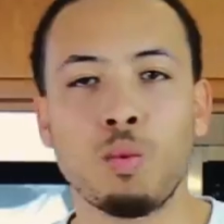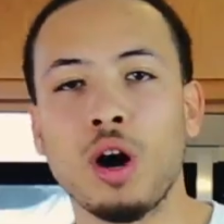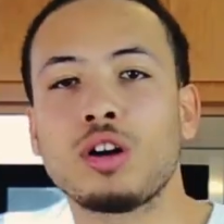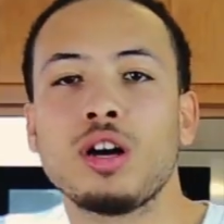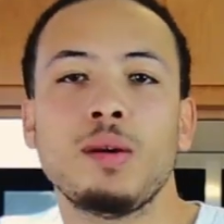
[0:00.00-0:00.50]

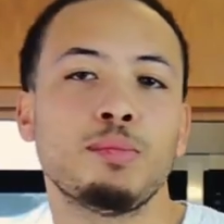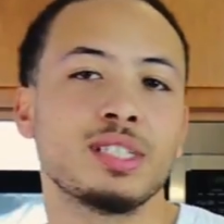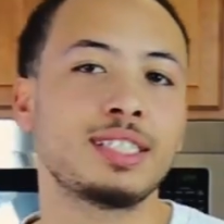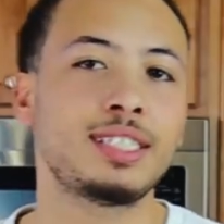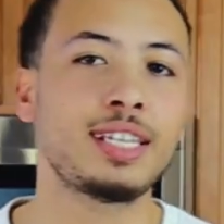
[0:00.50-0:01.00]
Welcome,
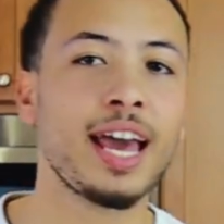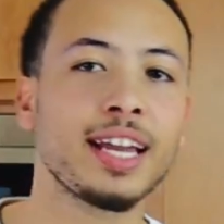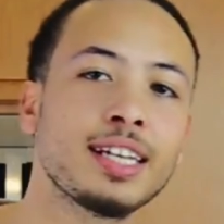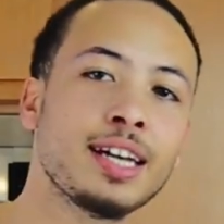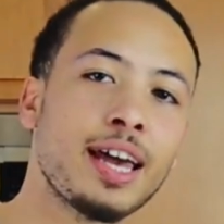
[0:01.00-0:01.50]

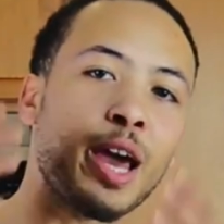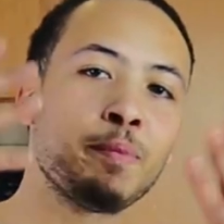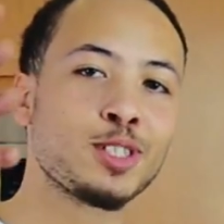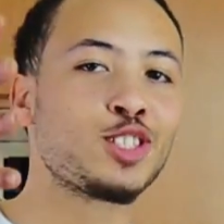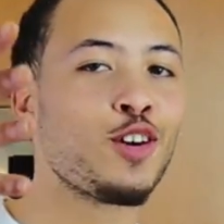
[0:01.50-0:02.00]
Bazak.
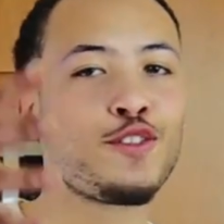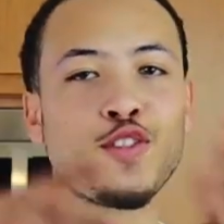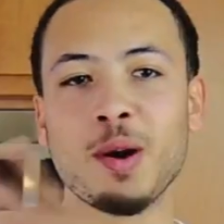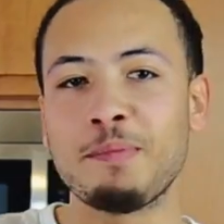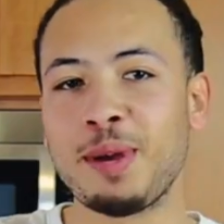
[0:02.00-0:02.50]
Episode
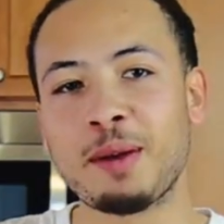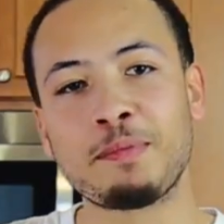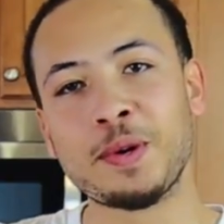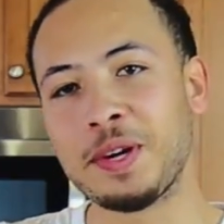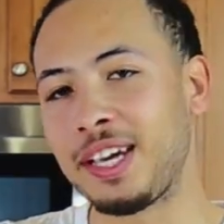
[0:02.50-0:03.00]
4,
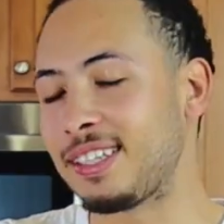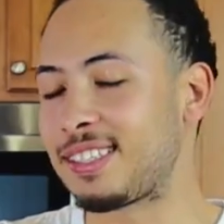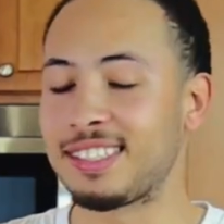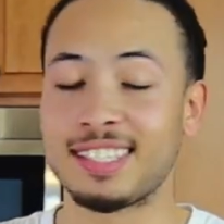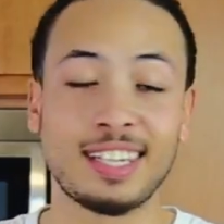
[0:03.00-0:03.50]
Bambu
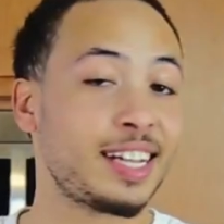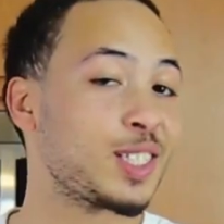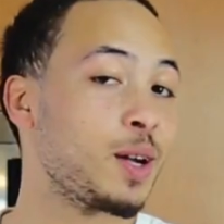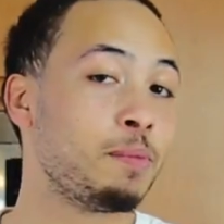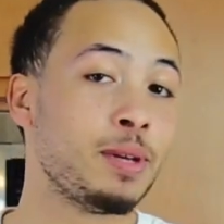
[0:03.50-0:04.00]
Eatz. And today's
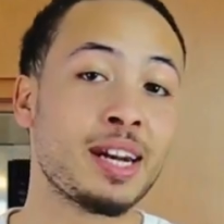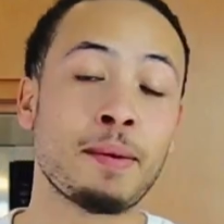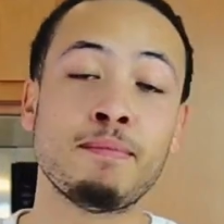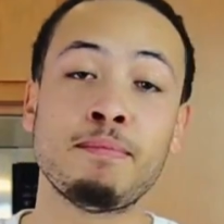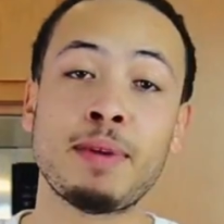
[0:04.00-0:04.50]
going to be an
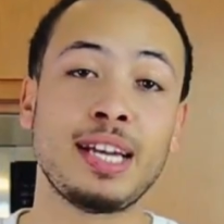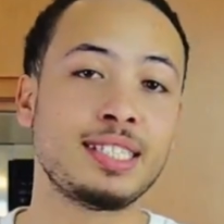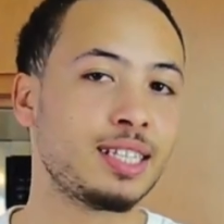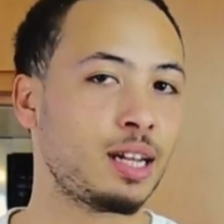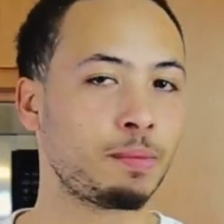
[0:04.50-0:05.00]

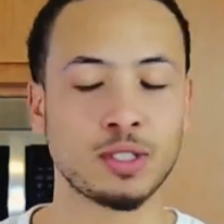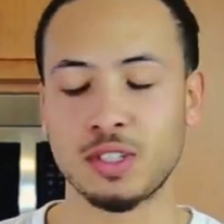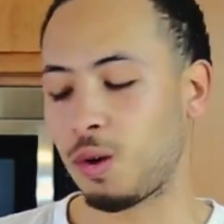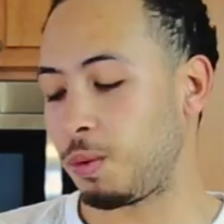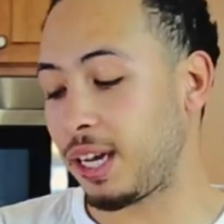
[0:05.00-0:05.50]
amazing
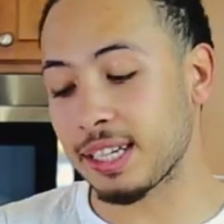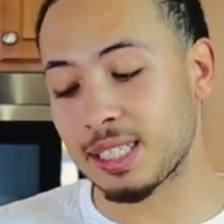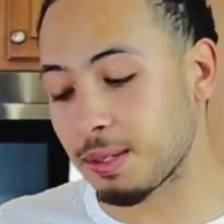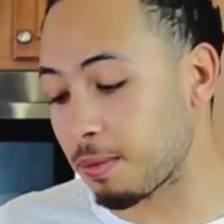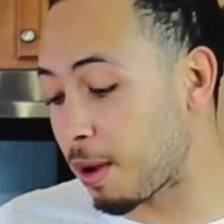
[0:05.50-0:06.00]
episode. We got
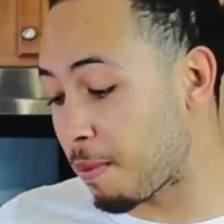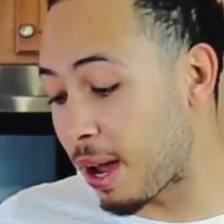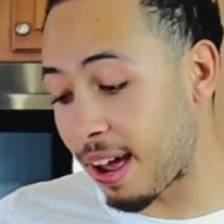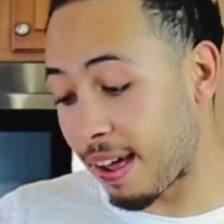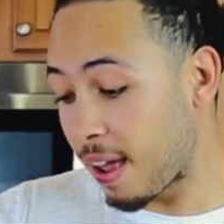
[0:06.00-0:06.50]
some of
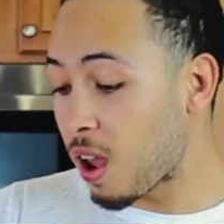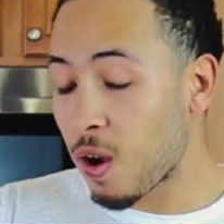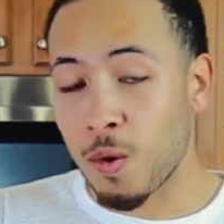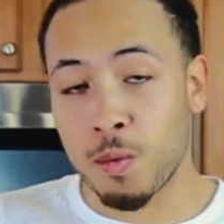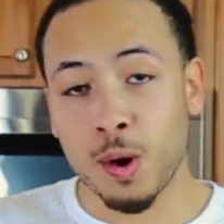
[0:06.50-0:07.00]
my
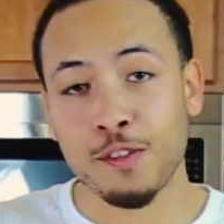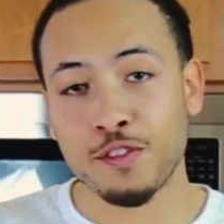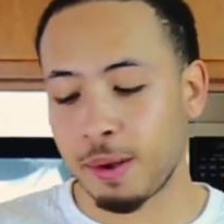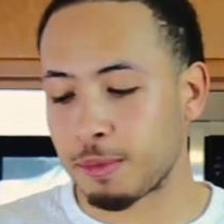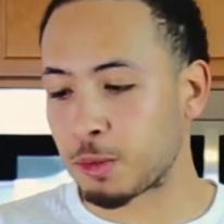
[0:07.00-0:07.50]
world
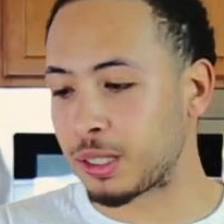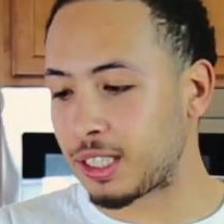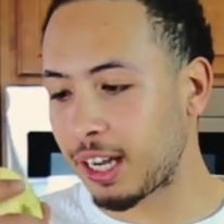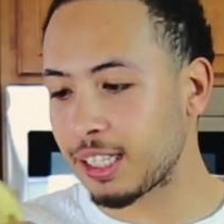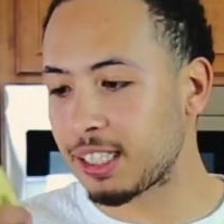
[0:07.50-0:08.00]
famous
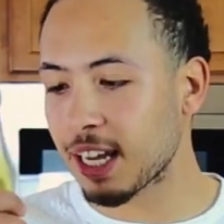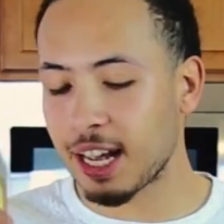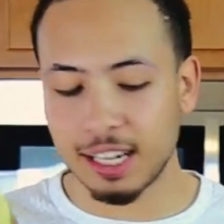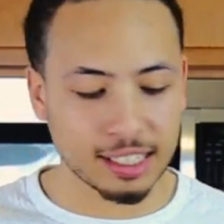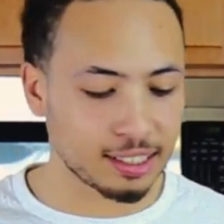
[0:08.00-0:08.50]
potato
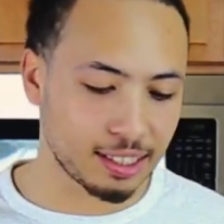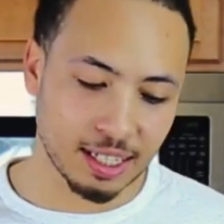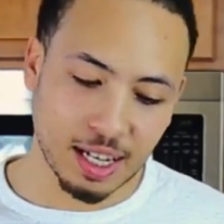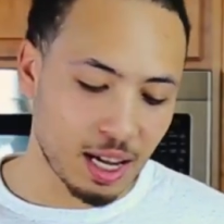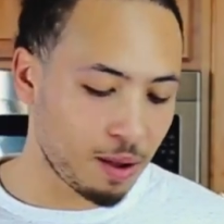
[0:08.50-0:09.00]
salad.
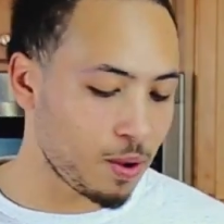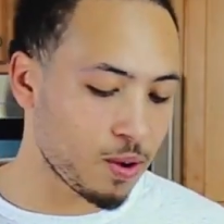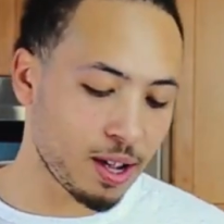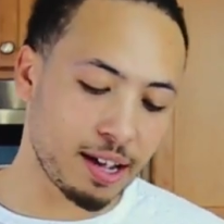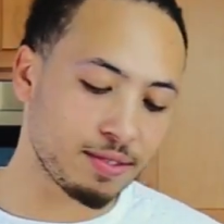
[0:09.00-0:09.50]
And we're
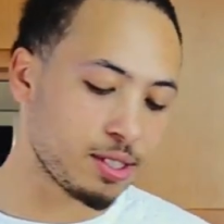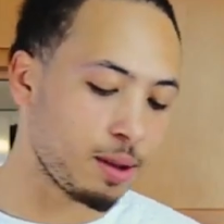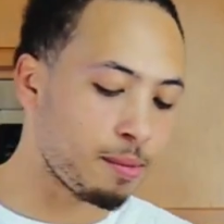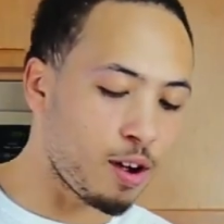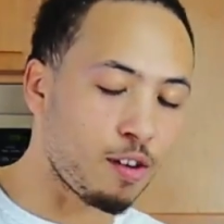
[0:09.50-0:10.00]
going to have
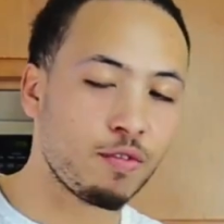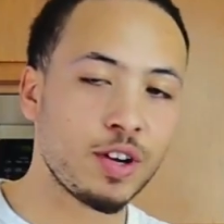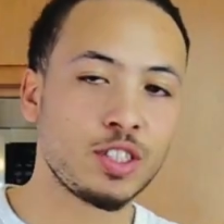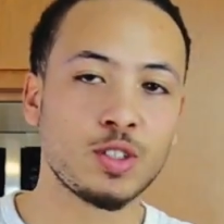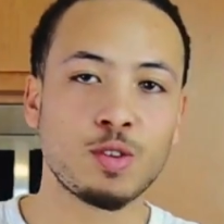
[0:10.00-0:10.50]
some
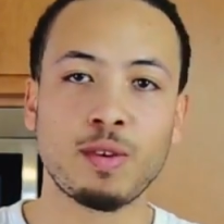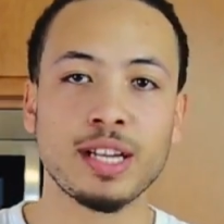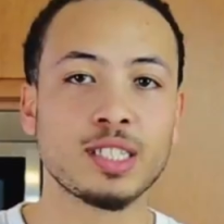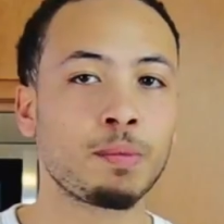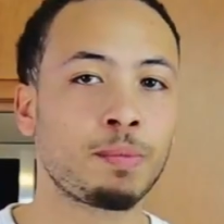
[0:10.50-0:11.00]
original
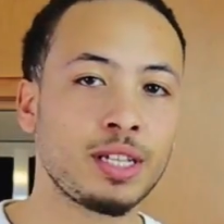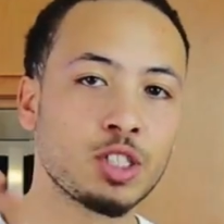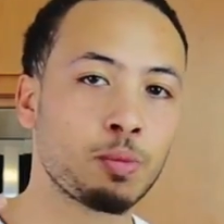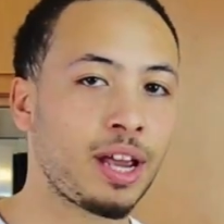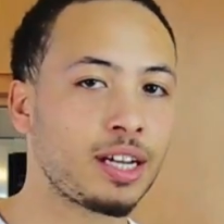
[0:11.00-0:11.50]
recipe,
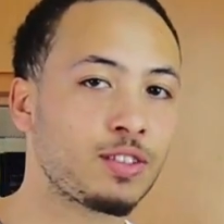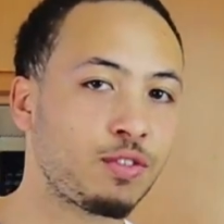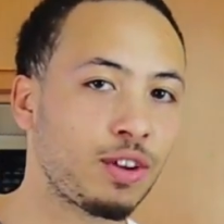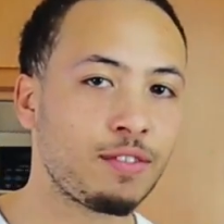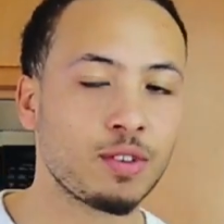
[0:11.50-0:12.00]
Spanish
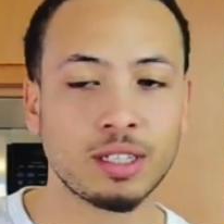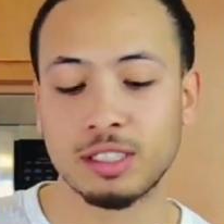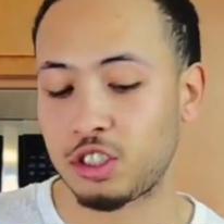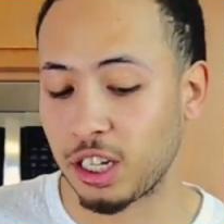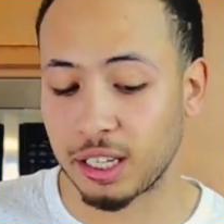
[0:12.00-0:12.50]

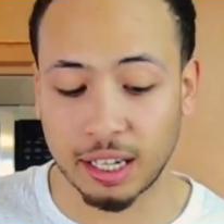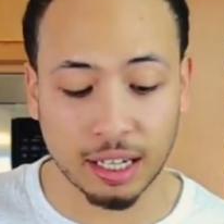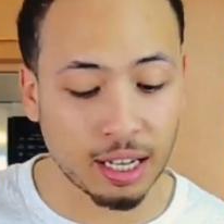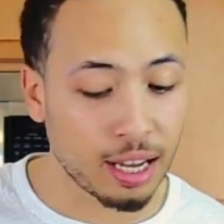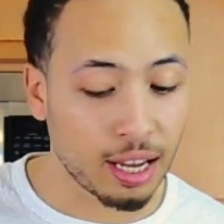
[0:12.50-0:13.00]
flavored chicken.